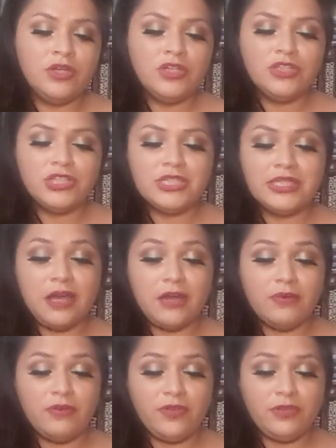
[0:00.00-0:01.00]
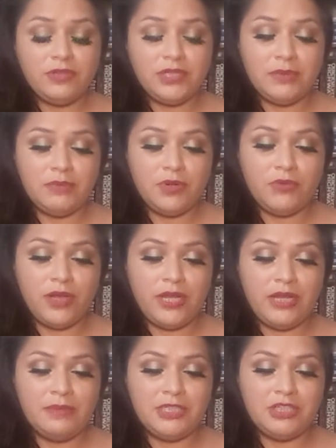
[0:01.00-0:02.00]
She did not refuse him, but
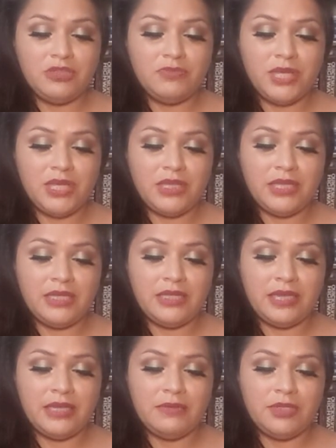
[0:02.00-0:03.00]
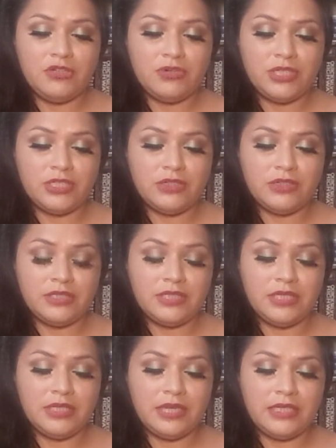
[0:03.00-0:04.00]
went upstairs meekly and let him undress her as
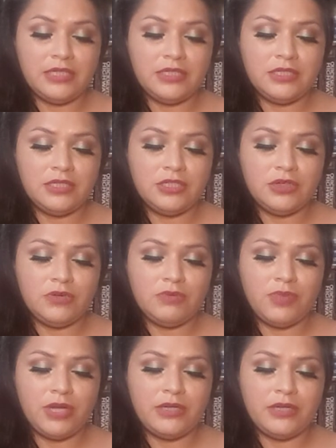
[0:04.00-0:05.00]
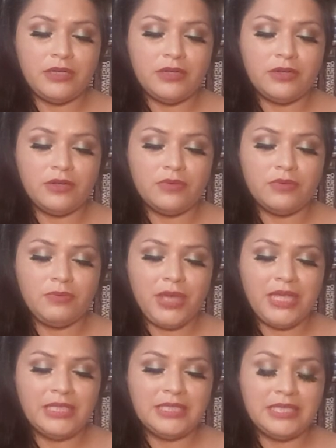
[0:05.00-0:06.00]
he liked to do, unbuttoning her with
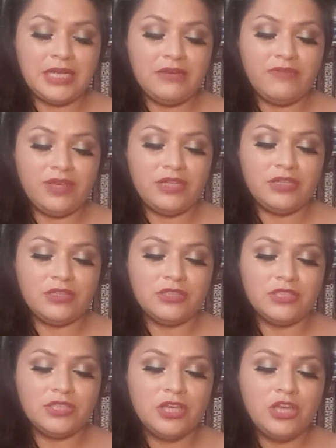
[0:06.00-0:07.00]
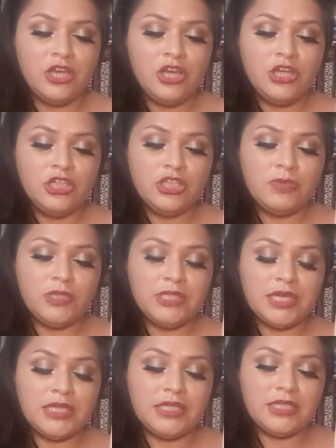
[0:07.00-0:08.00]
paint-stained fingers. She
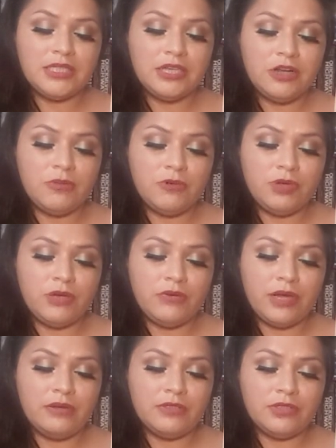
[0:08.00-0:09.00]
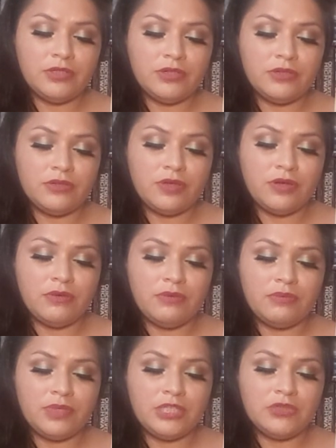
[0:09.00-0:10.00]
pretended the ceremony aroused her, though
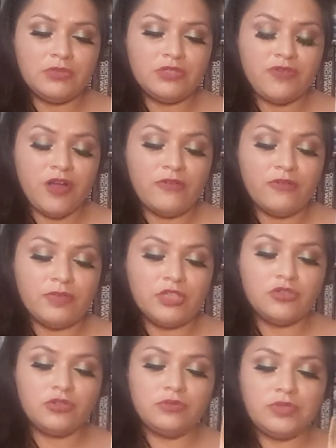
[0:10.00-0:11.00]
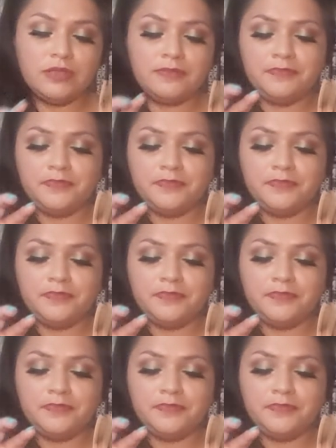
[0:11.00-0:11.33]
this was far from the truth.